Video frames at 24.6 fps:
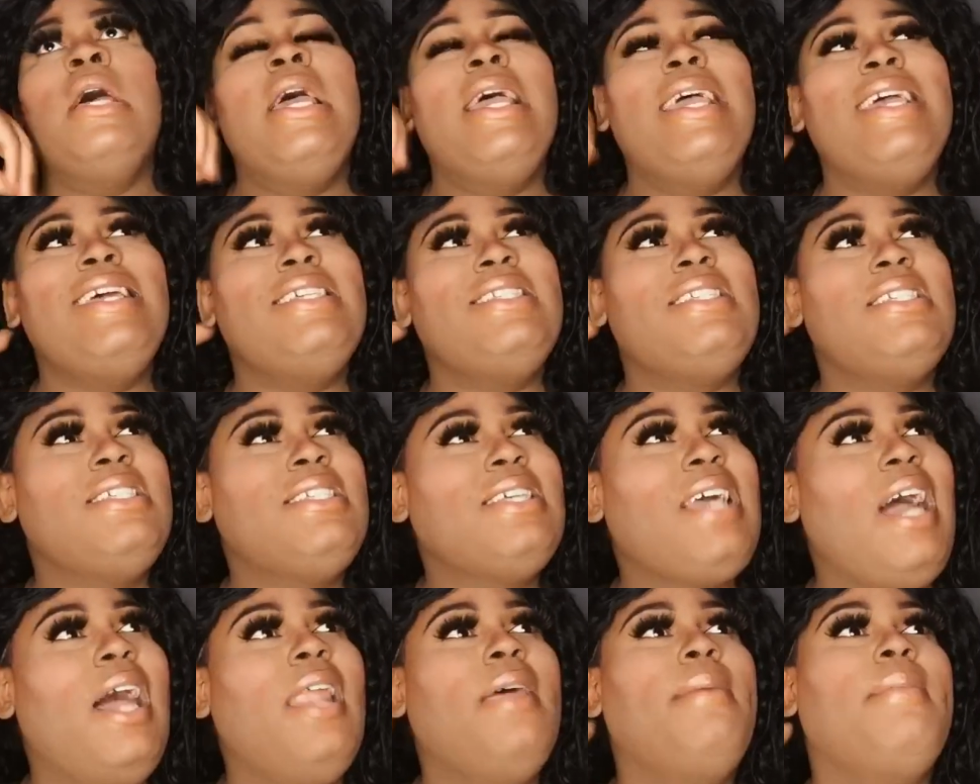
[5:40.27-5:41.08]
He's
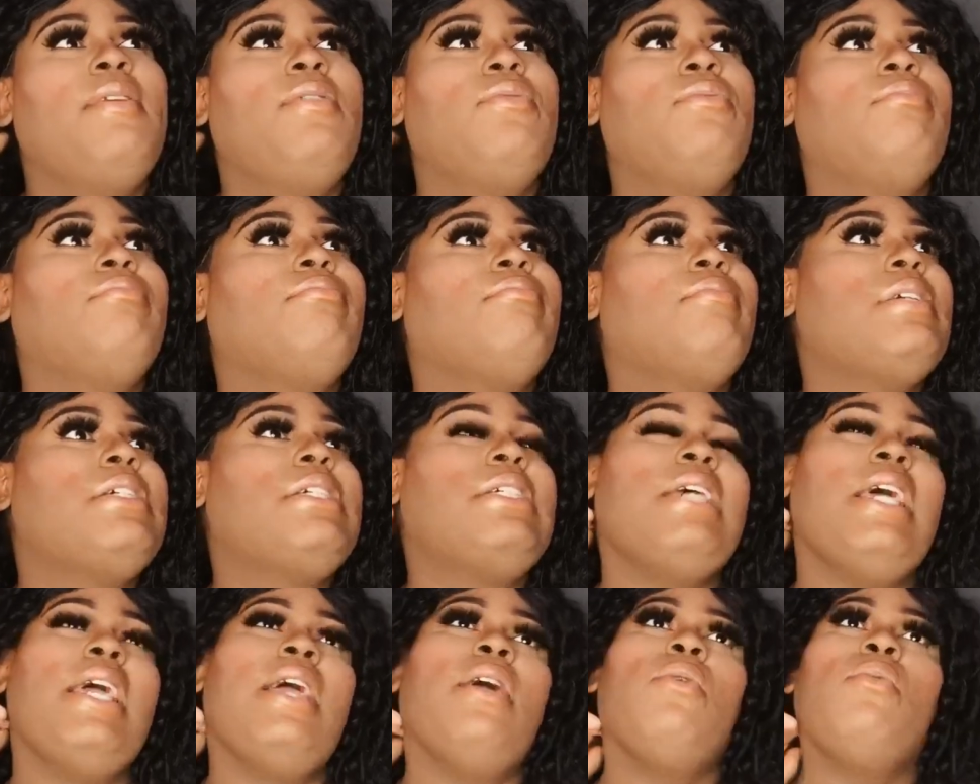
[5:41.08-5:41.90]
just kind of been
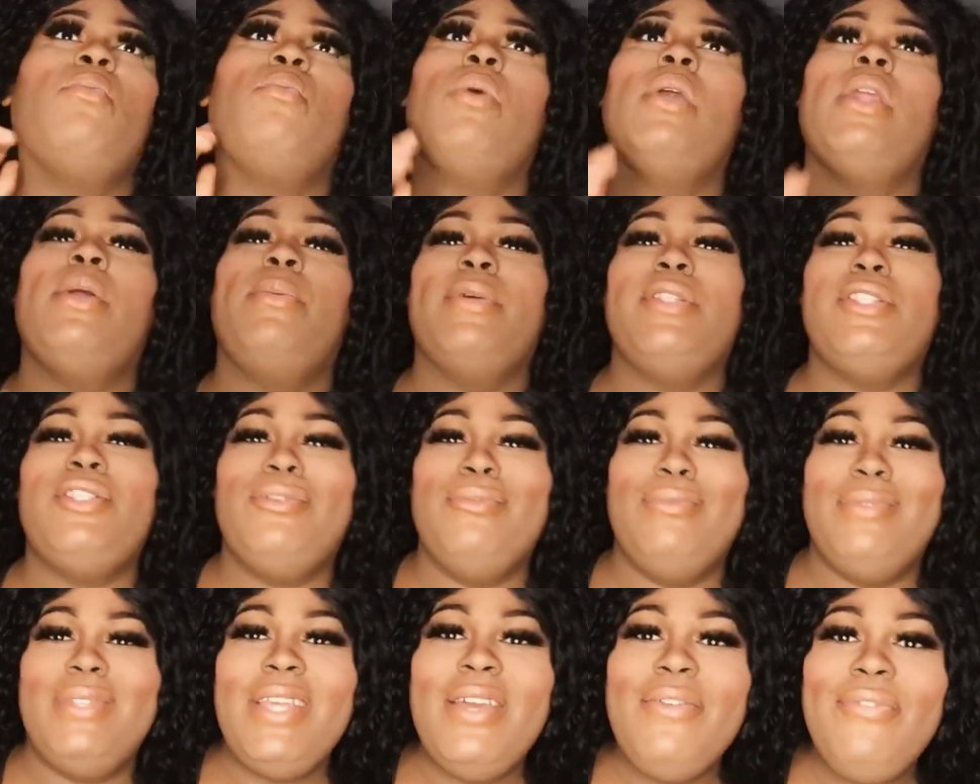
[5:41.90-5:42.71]
saying what he would do
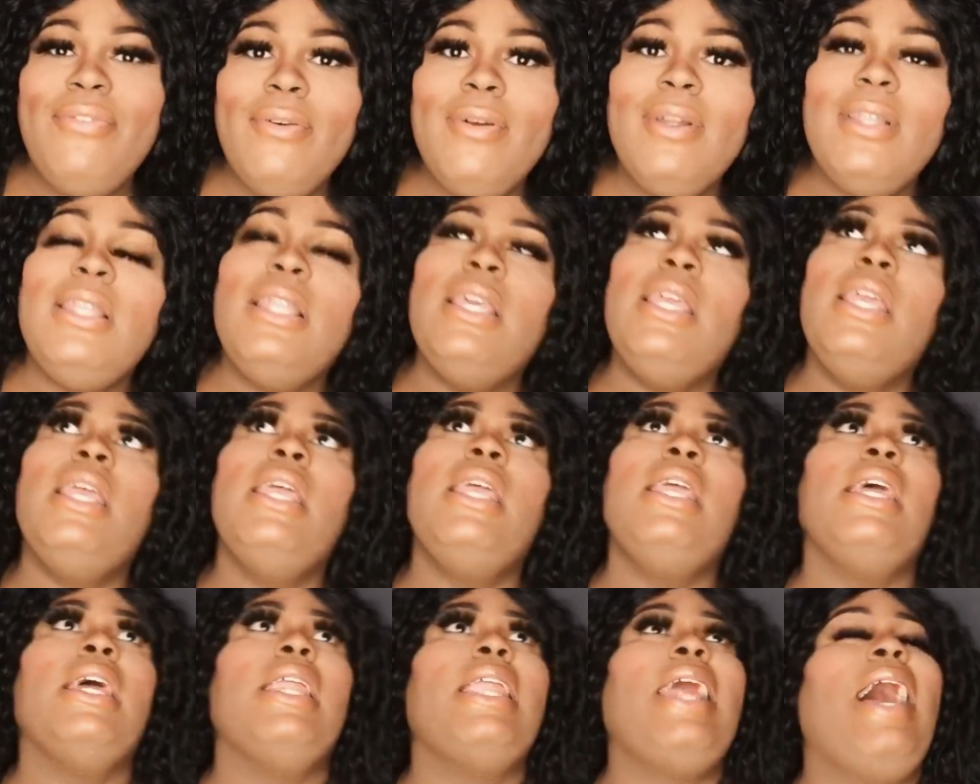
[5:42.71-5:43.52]

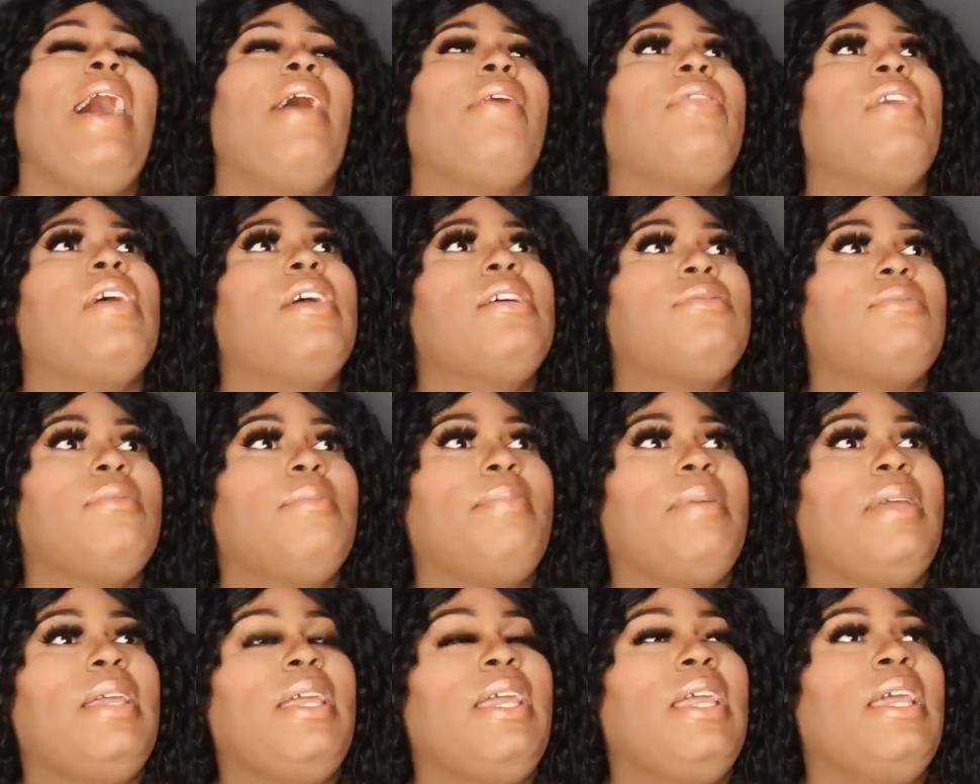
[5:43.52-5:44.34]
differently and how things would
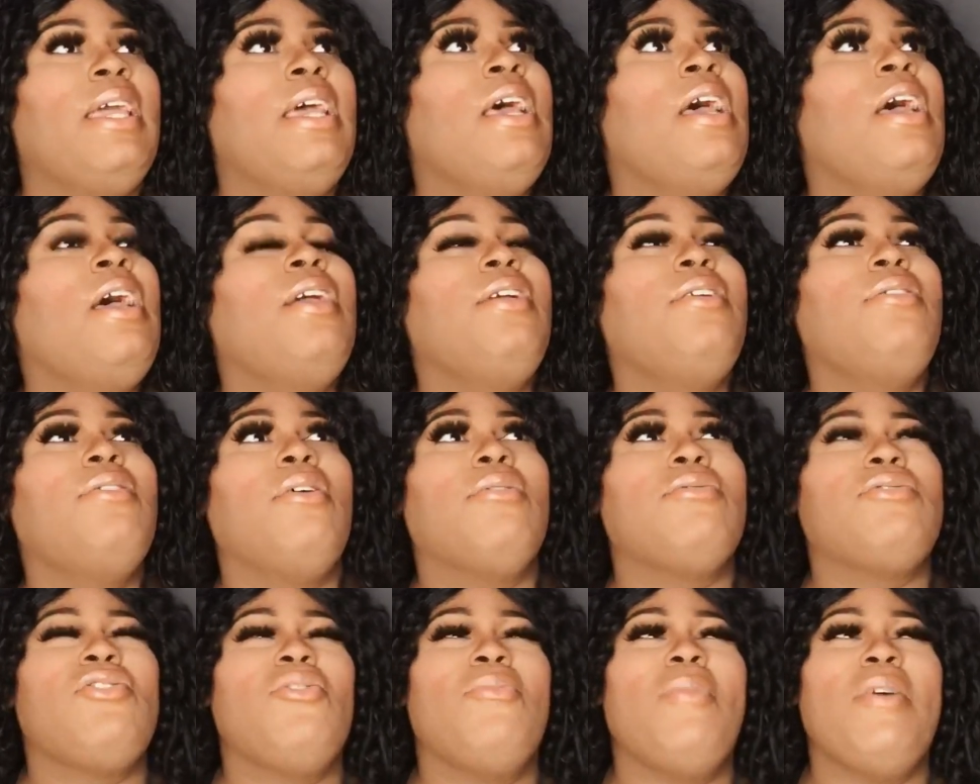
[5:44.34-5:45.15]
be, you know,
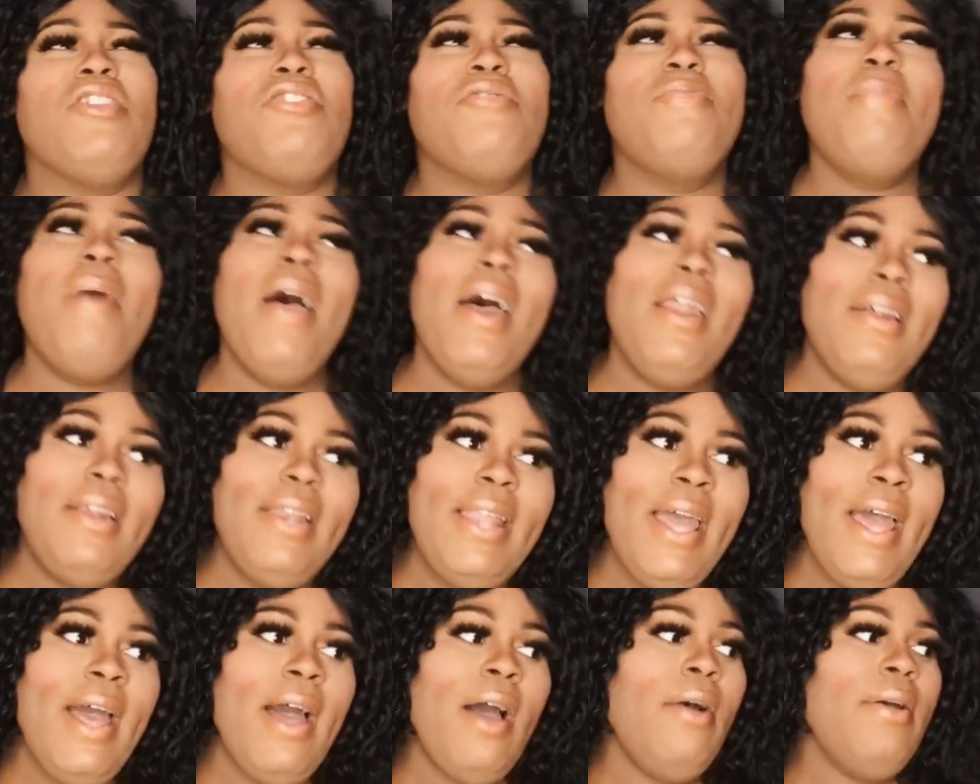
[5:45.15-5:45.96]
so much better
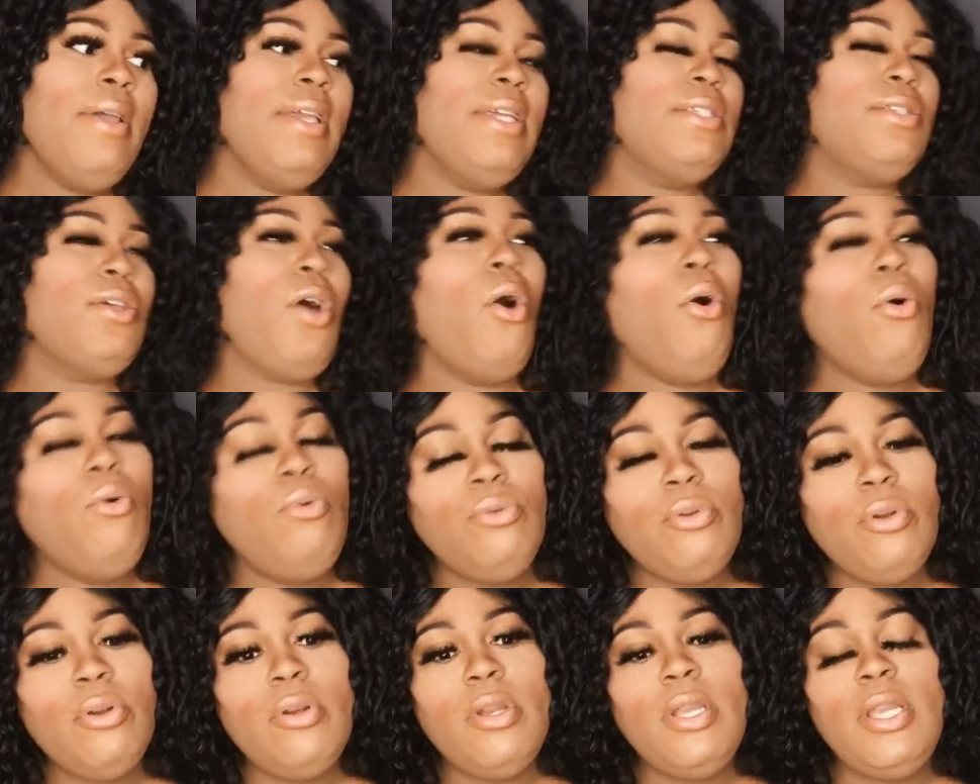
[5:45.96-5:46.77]
now. He's
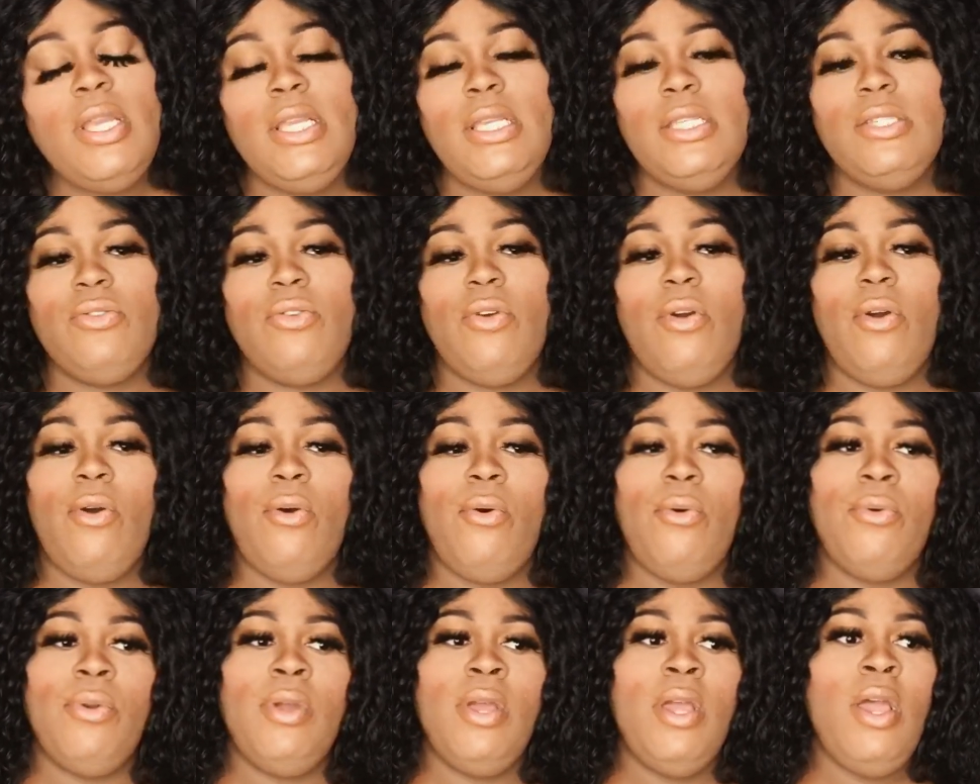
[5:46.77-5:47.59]
older, he's
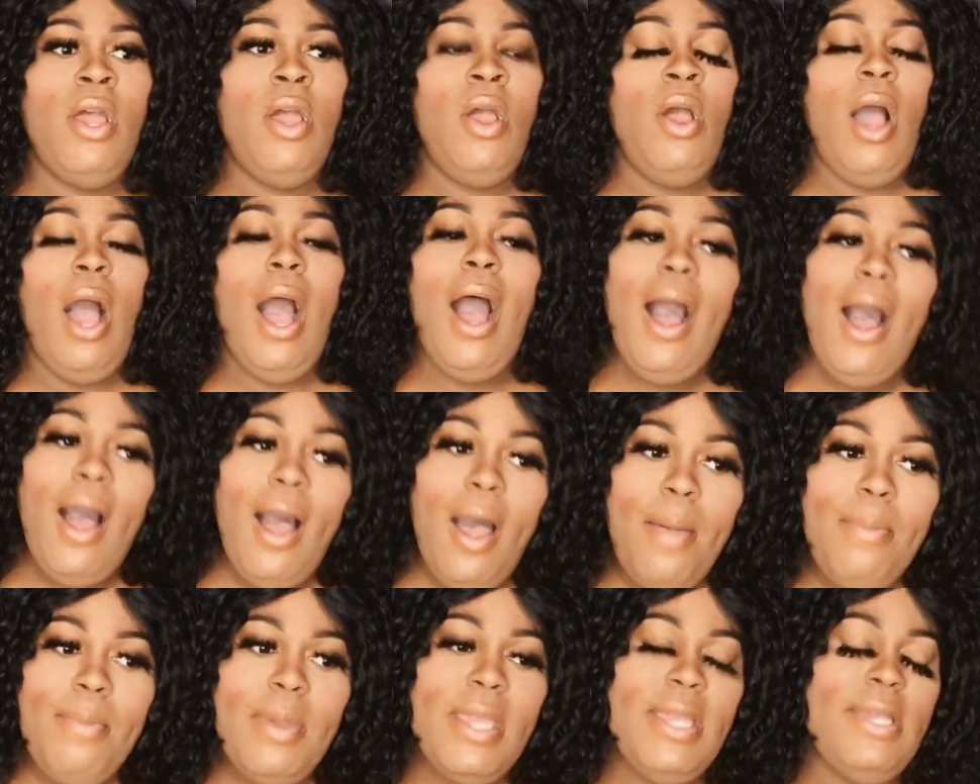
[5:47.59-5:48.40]
grown
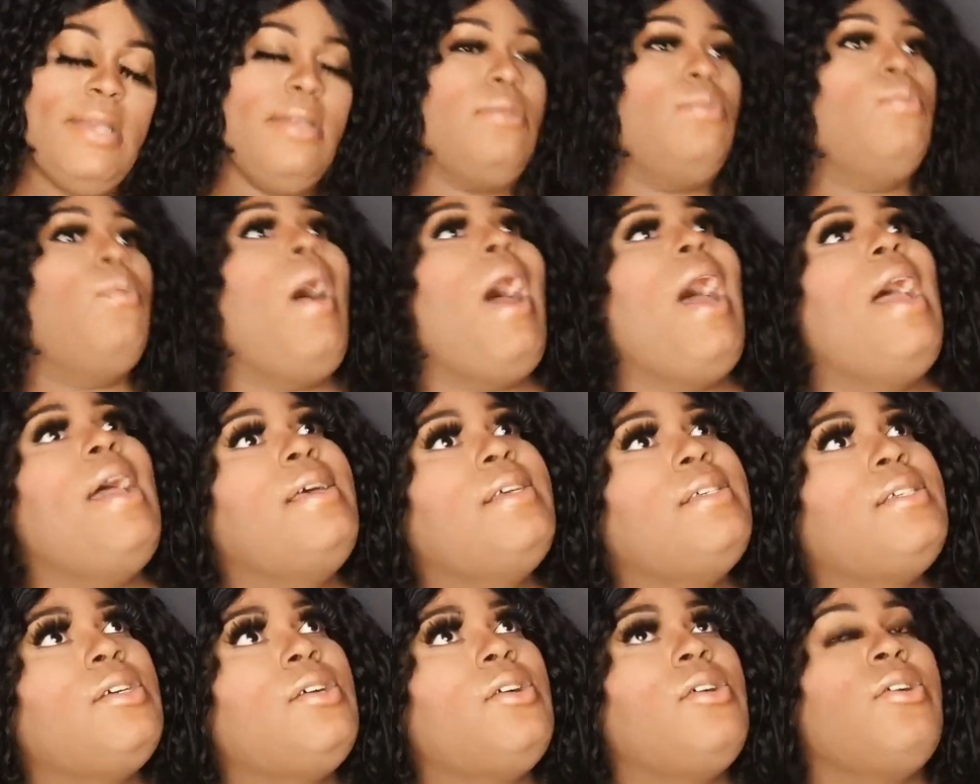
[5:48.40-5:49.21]
up, he's
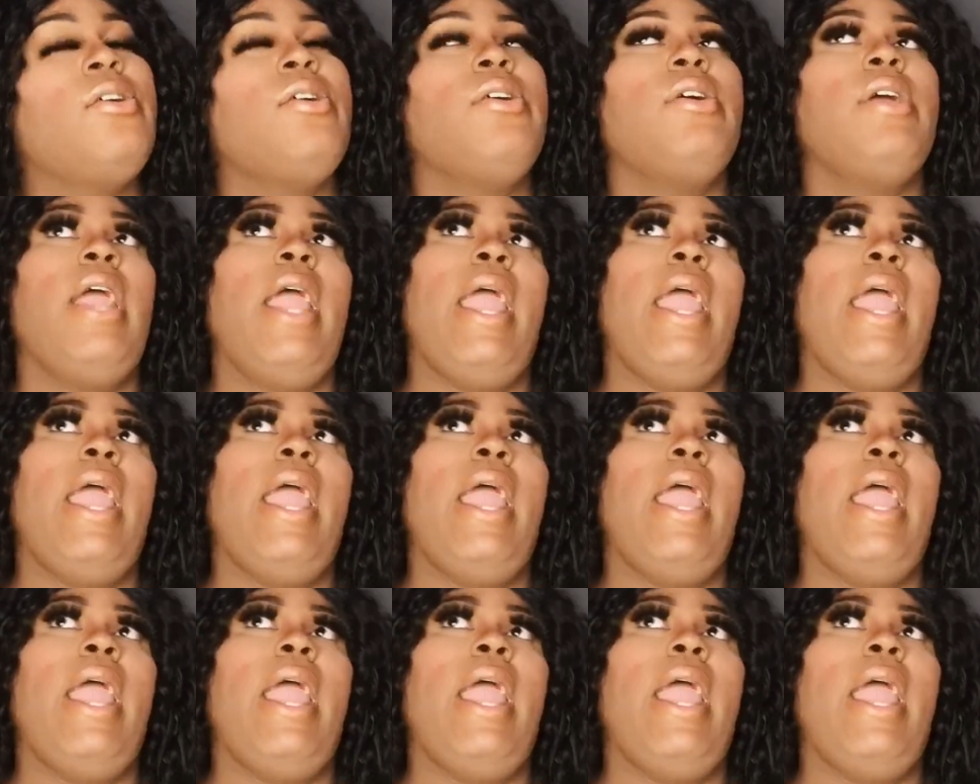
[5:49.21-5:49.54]
wiser.